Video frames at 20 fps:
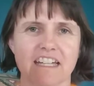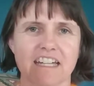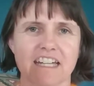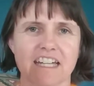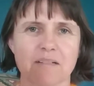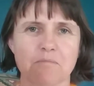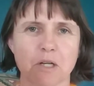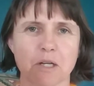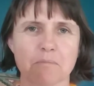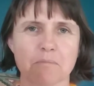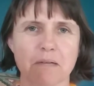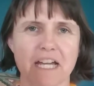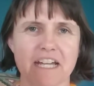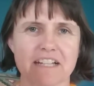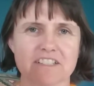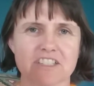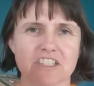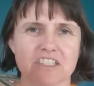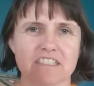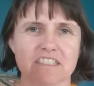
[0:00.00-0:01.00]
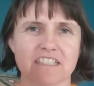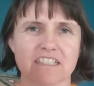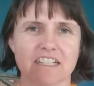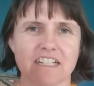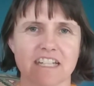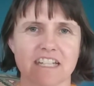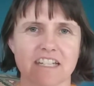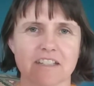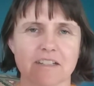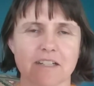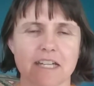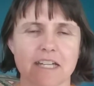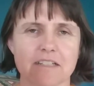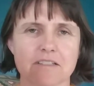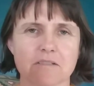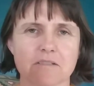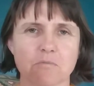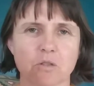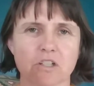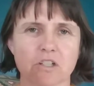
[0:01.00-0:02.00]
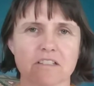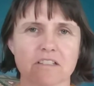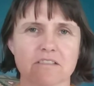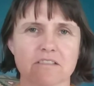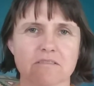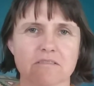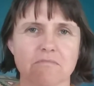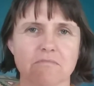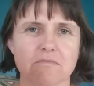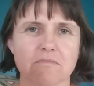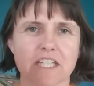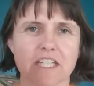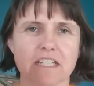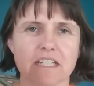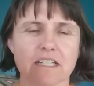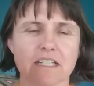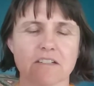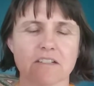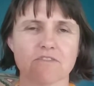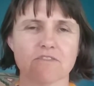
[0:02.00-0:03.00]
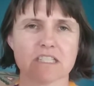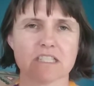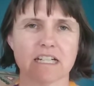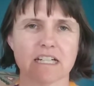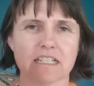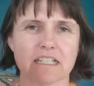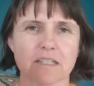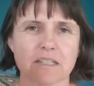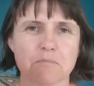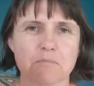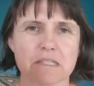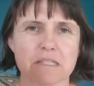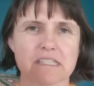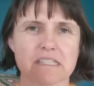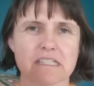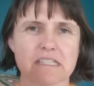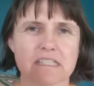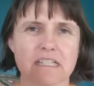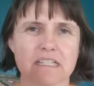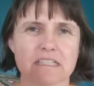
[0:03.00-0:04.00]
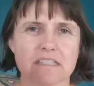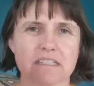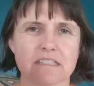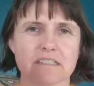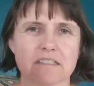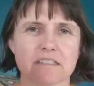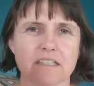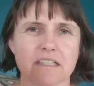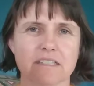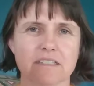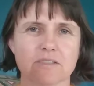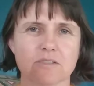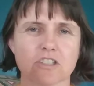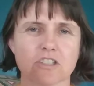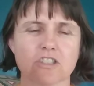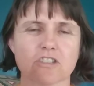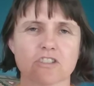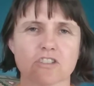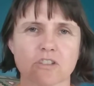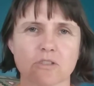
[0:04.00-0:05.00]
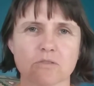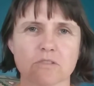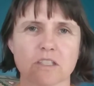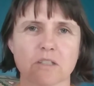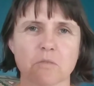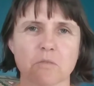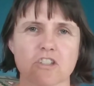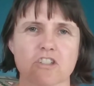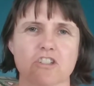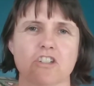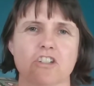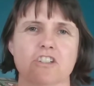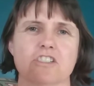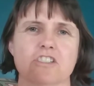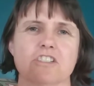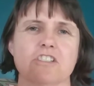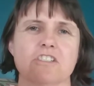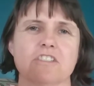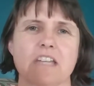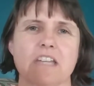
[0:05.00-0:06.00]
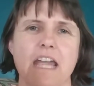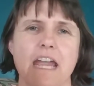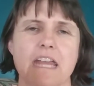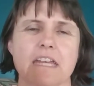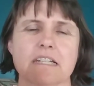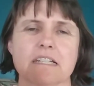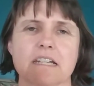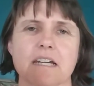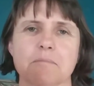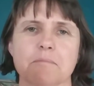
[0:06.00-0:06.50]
And my passion and what I'm thinking of starting a business is consulting with churches and